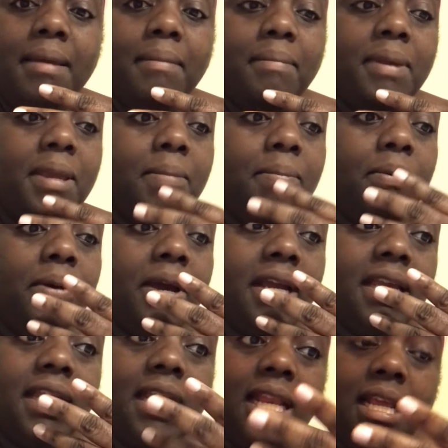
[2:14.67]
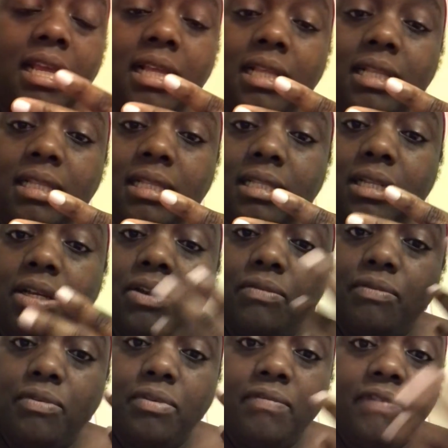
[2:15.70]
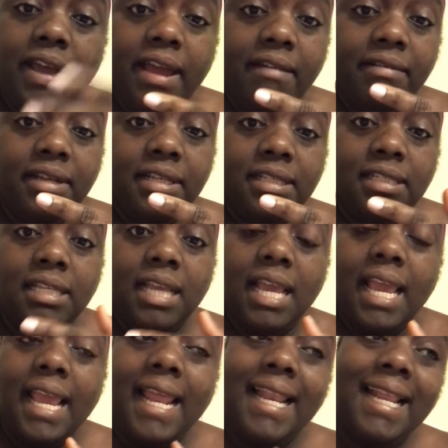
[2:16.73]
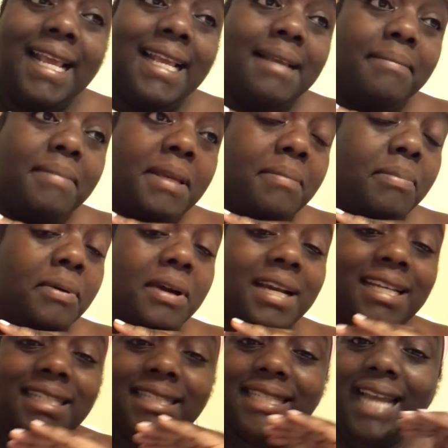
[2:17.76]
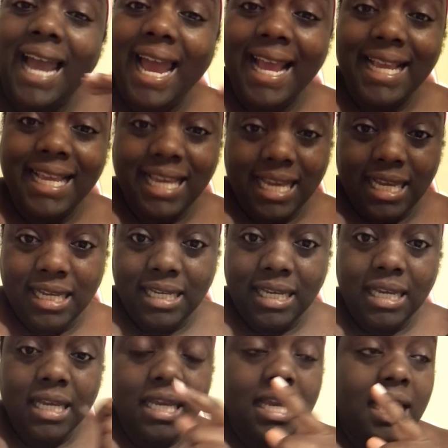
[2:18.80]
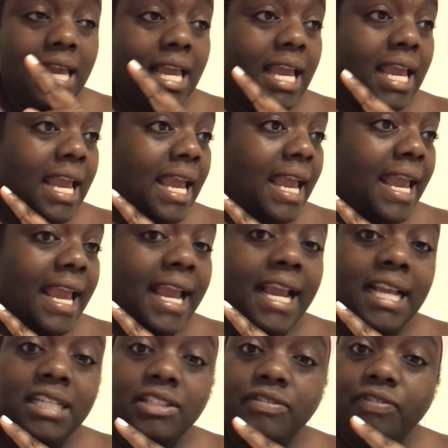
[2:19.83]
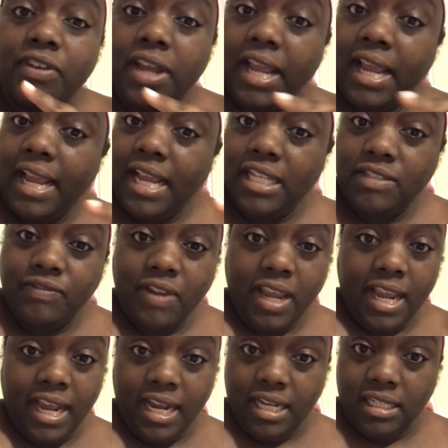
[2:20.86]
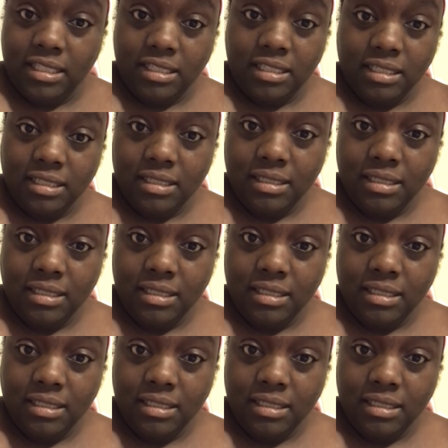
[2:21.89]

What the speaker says: people are getting the coronavirus and people are dying age for age for age.